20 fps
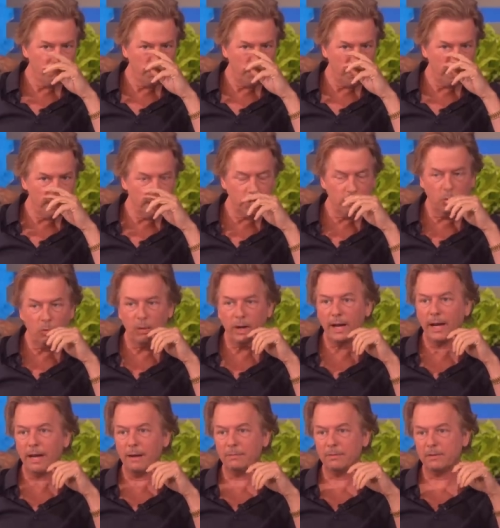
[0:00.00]
but what
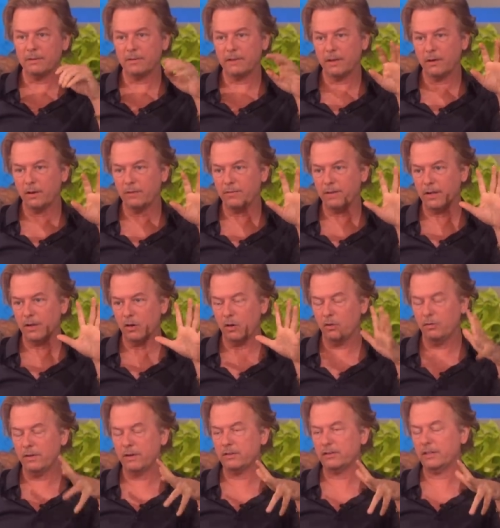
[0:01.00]
happens is if I
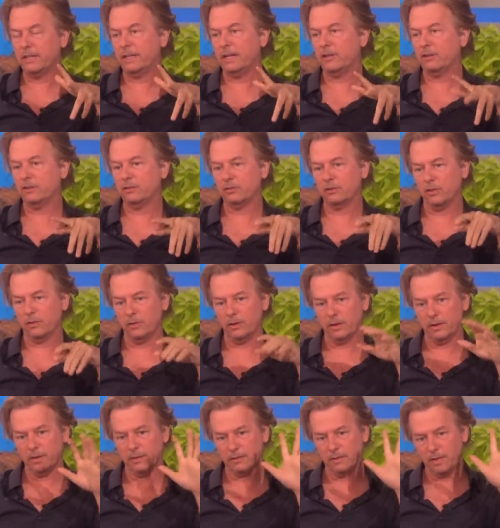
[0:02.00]
go visit in
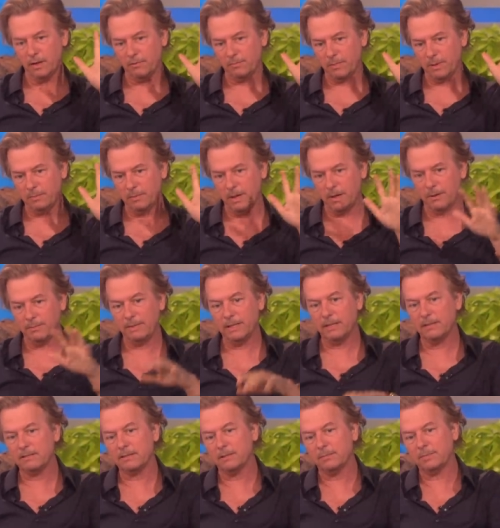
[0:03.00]
Arizona, love my mom, and
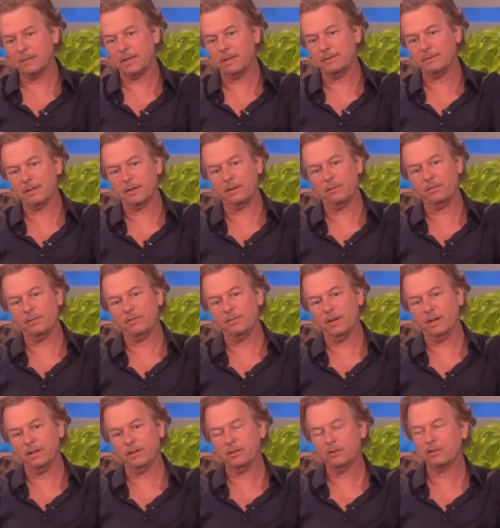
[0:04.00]
then sometimes, I don't know if you've
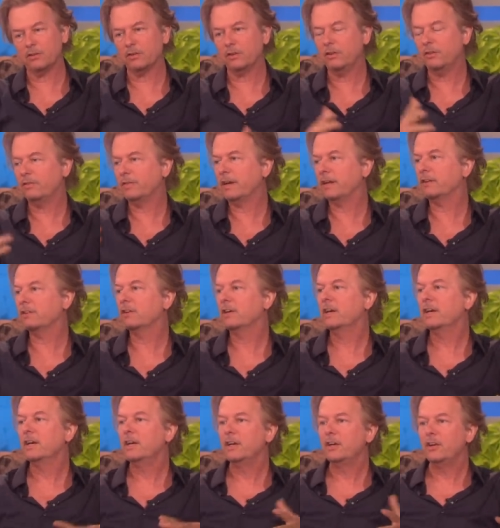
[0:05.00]
done this or you've had this,
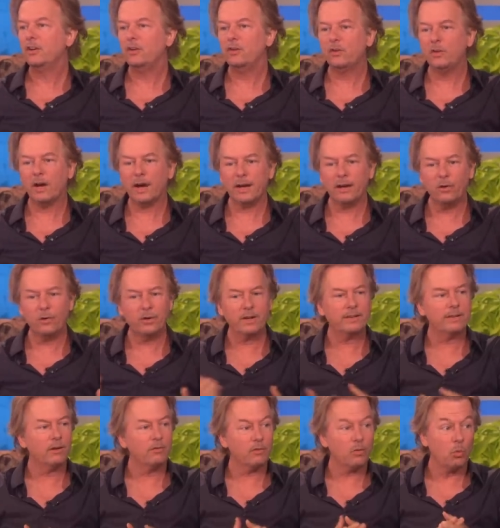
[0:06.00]
you, I go
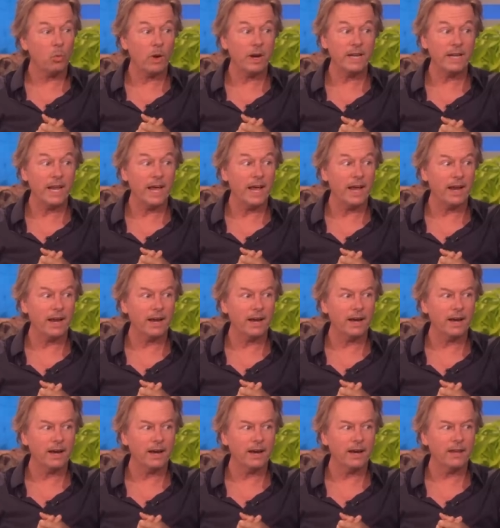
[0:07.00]
into town for one day,
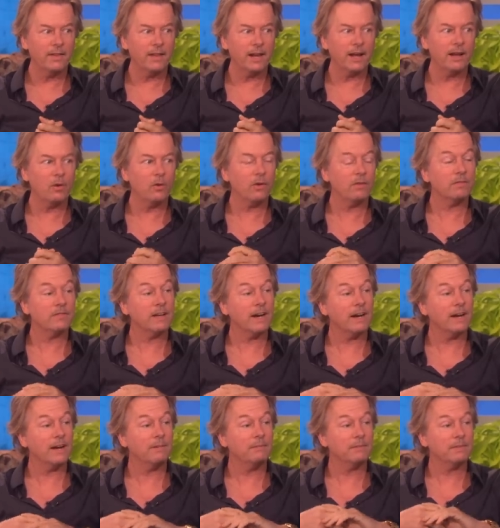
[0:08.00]
and then I don't have
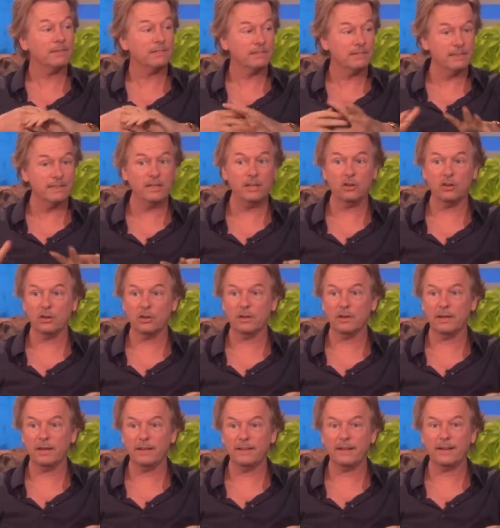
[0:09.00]
time to see
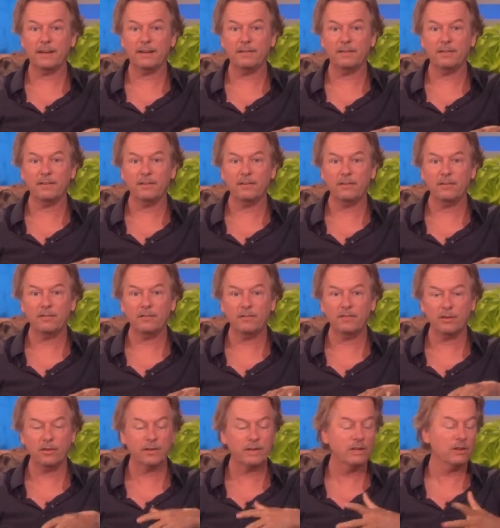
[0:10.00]
her, and then I
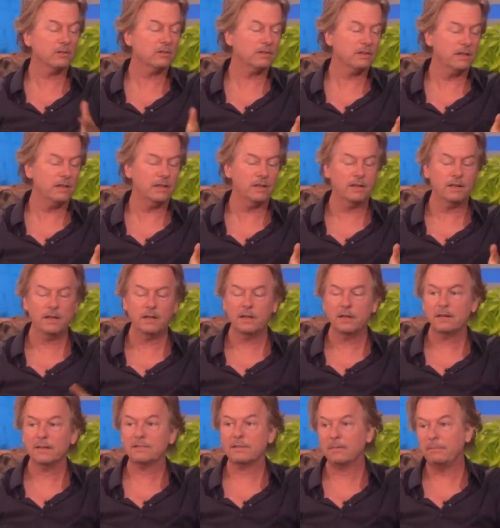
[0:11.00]
feel guilty
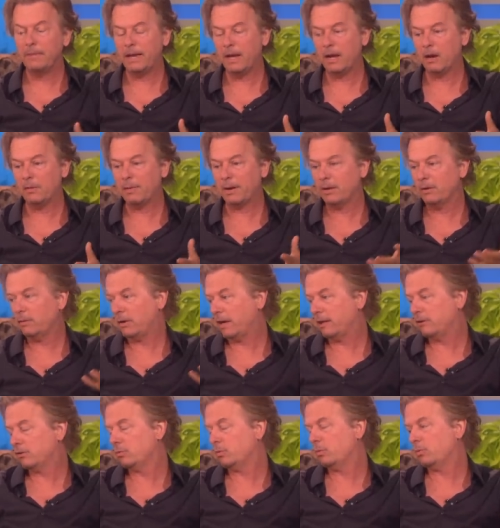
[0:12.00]
because I'm there, but I, I,
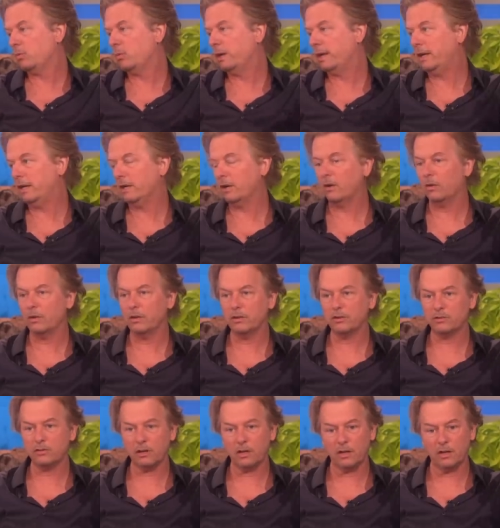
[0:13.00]
just went in to go to
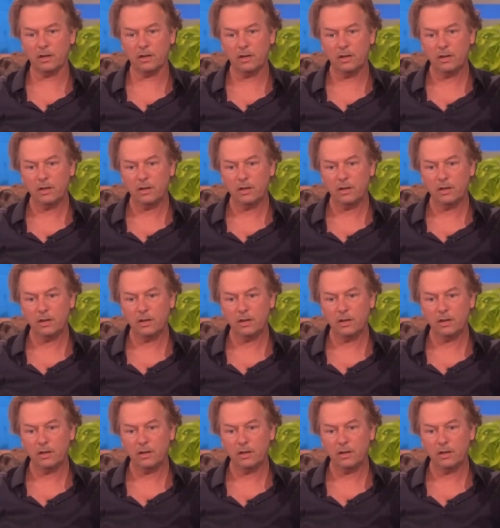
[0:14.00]
this uh,